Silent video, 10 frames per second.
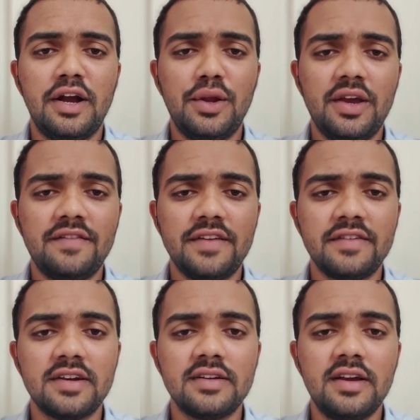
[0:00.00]
Hello
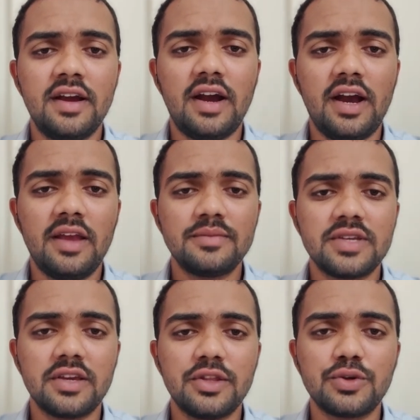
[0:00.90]
everyone, I am
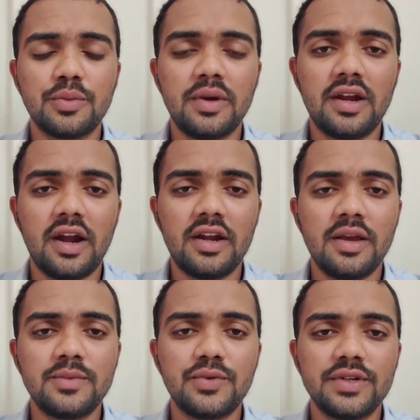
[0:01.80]
Sangeeth Kumar and
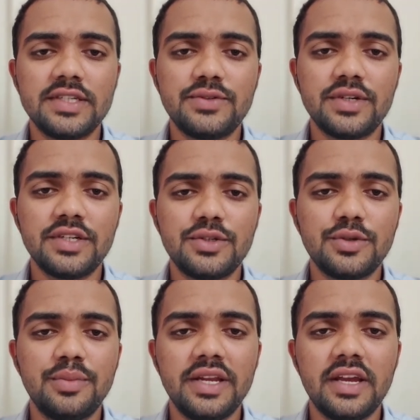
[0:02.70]
I am 2022
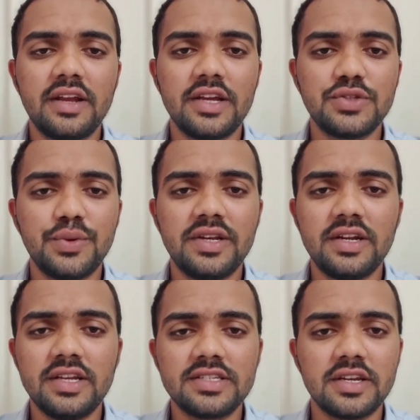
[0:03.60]
BTech graduate,
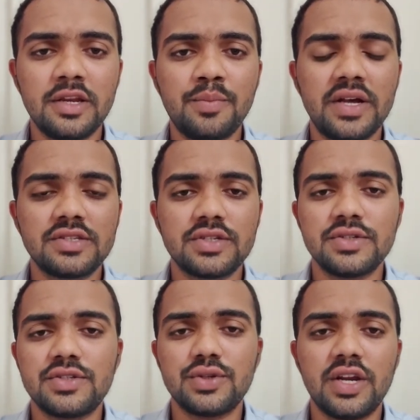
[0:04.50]
a recently passed
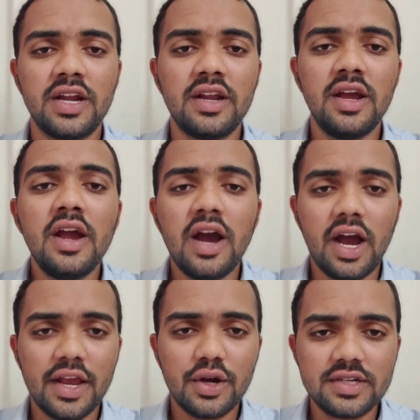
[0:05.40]
out student.
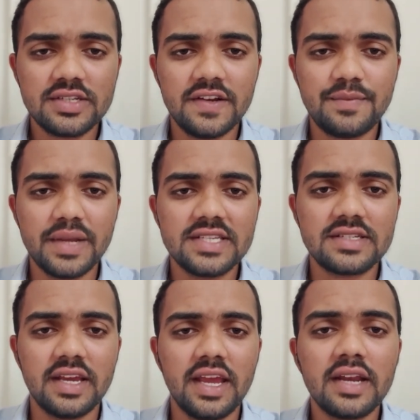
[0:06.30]
I got
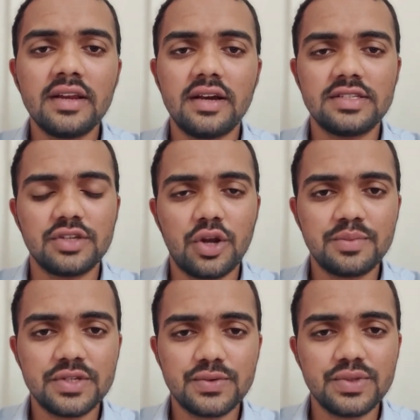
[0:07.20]
self-placed in a
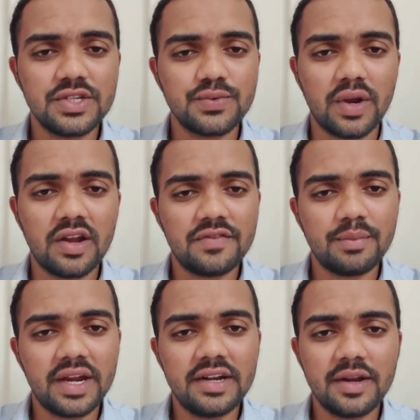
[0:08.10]
Synopsys, which is one of
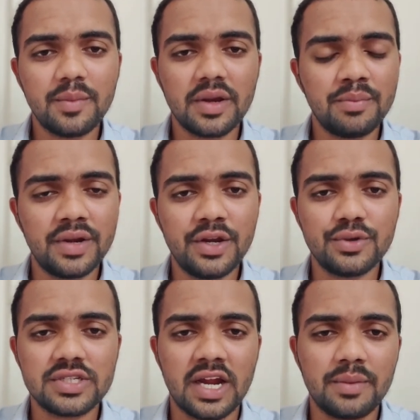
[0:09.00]
my dream company
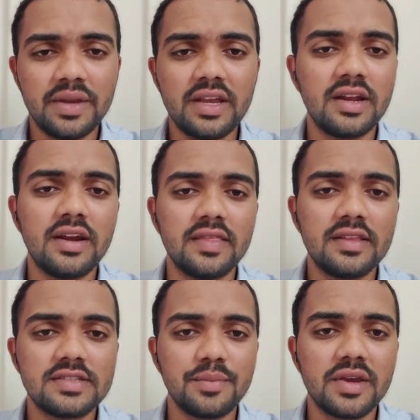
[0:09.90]
to start my career in
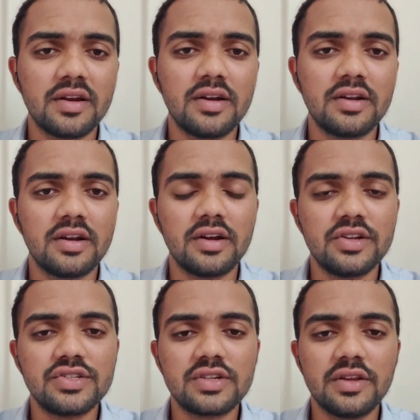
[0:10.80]
the semiconductor
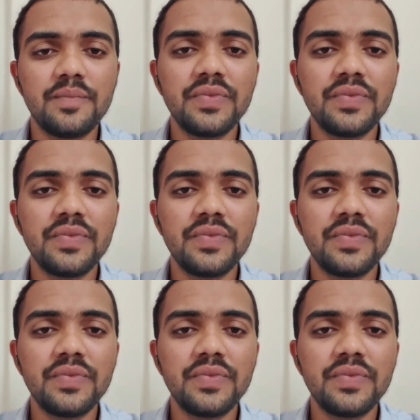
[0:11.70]
industry.